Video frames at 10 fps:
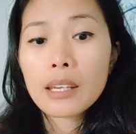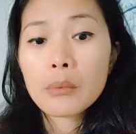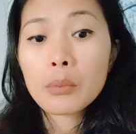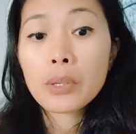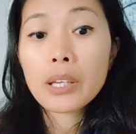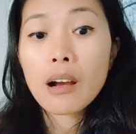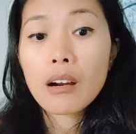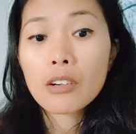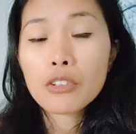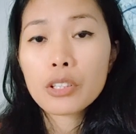we
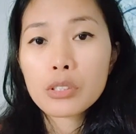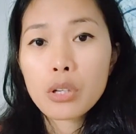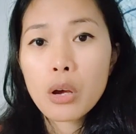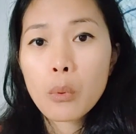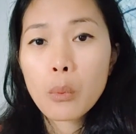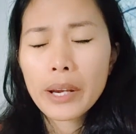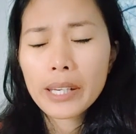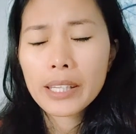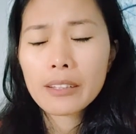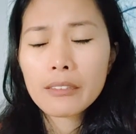are just
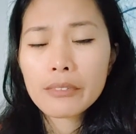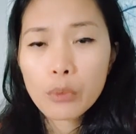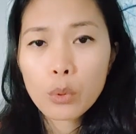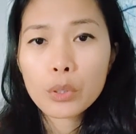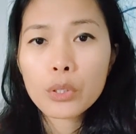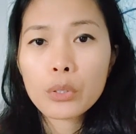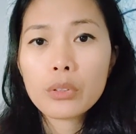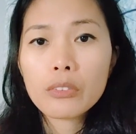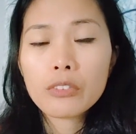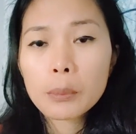waiting for the
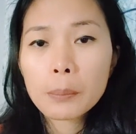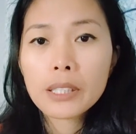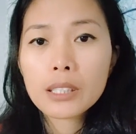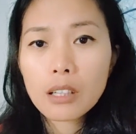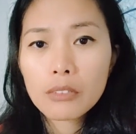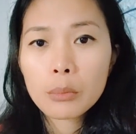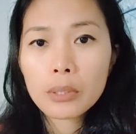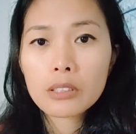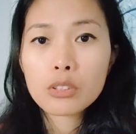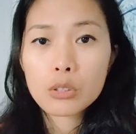Philippine
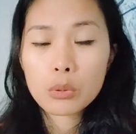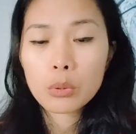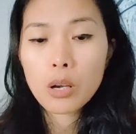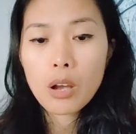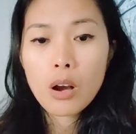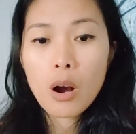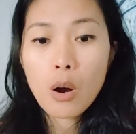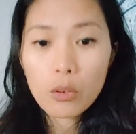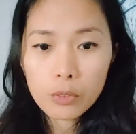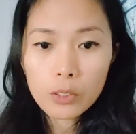government to
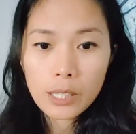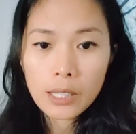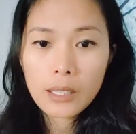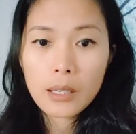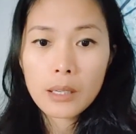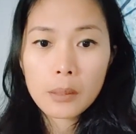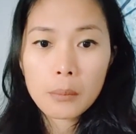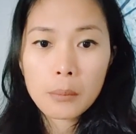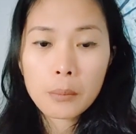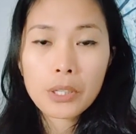hopefully
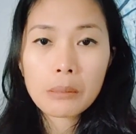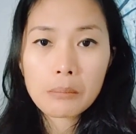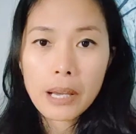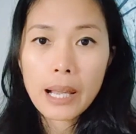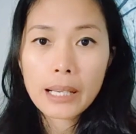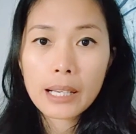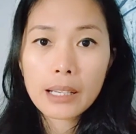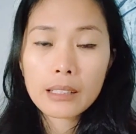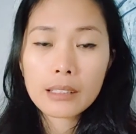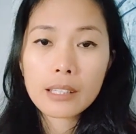bring back
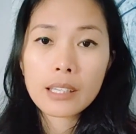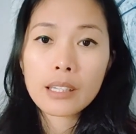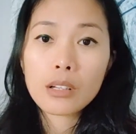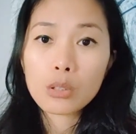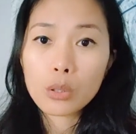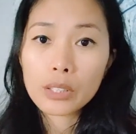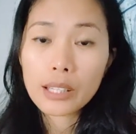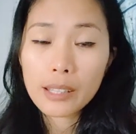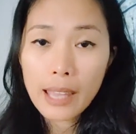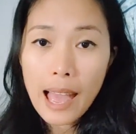the law that
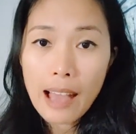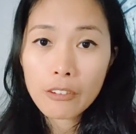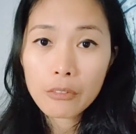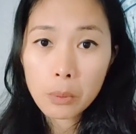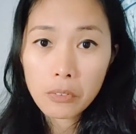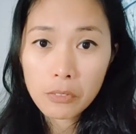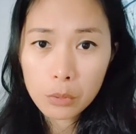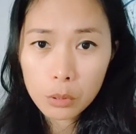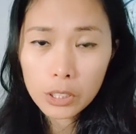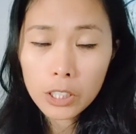they have
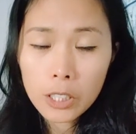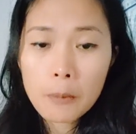before,